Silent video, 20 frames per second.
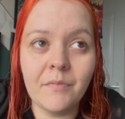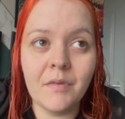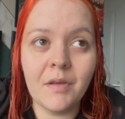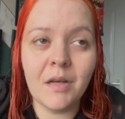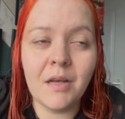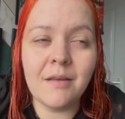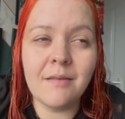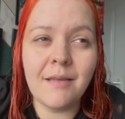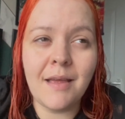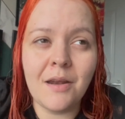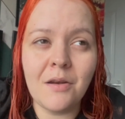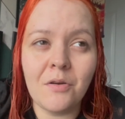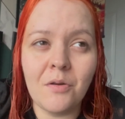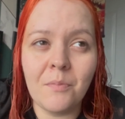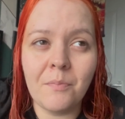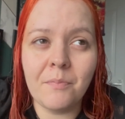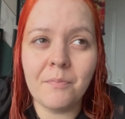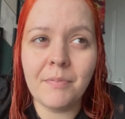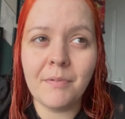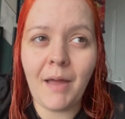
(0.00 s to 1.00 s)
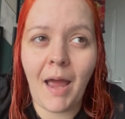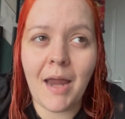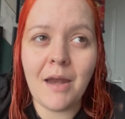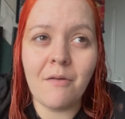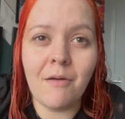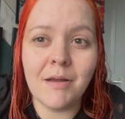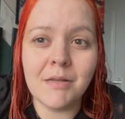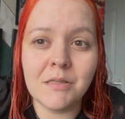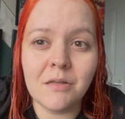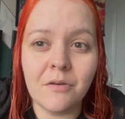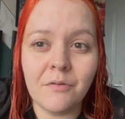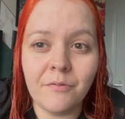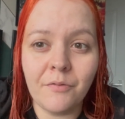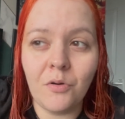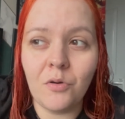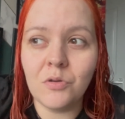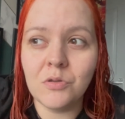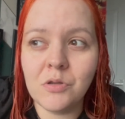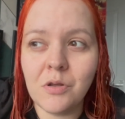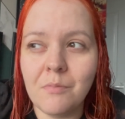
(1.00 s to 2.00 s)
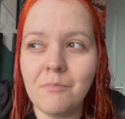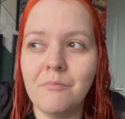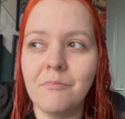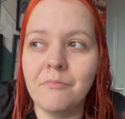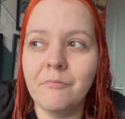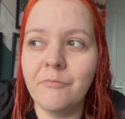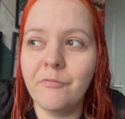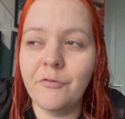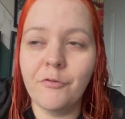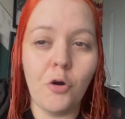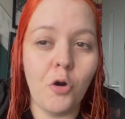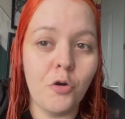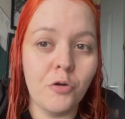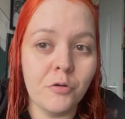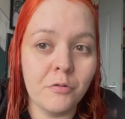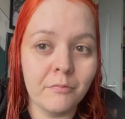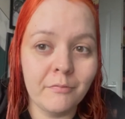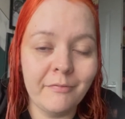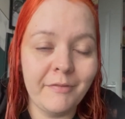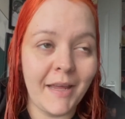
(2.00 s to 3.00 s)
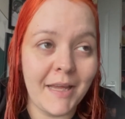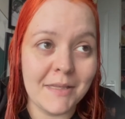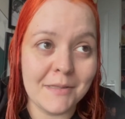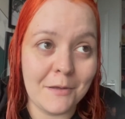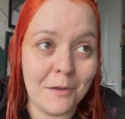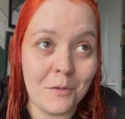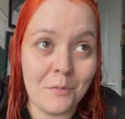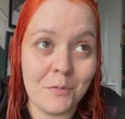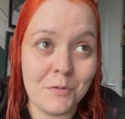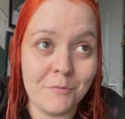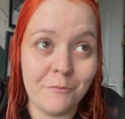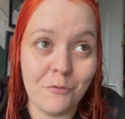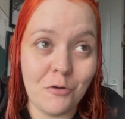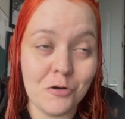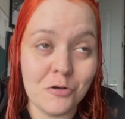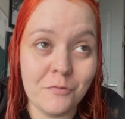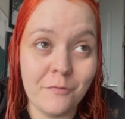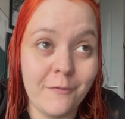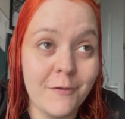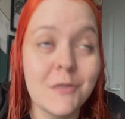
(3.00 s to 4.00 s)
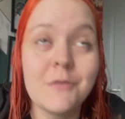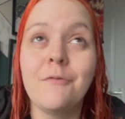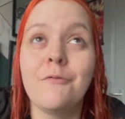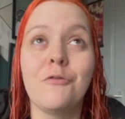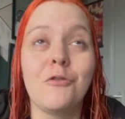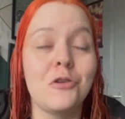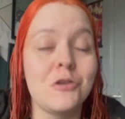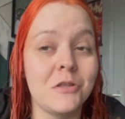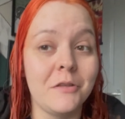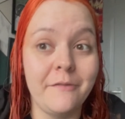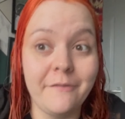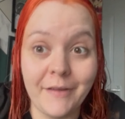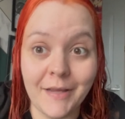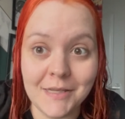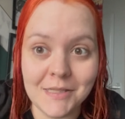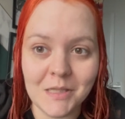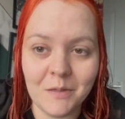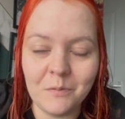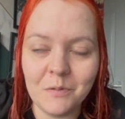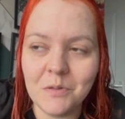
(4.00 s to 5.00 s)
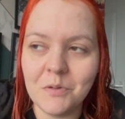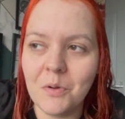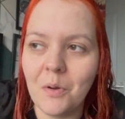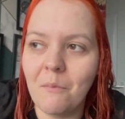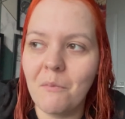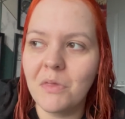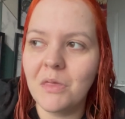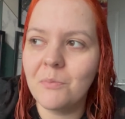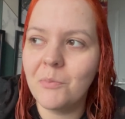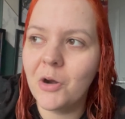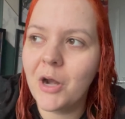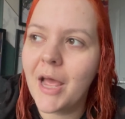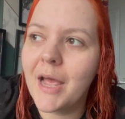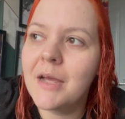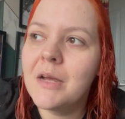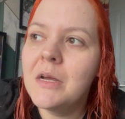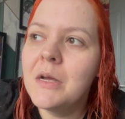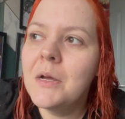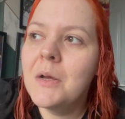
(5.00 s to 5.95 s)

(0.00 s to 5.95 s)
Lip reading: because they ended up getting arrested for some fraud things that they were fraudulent things that we were doing with the money.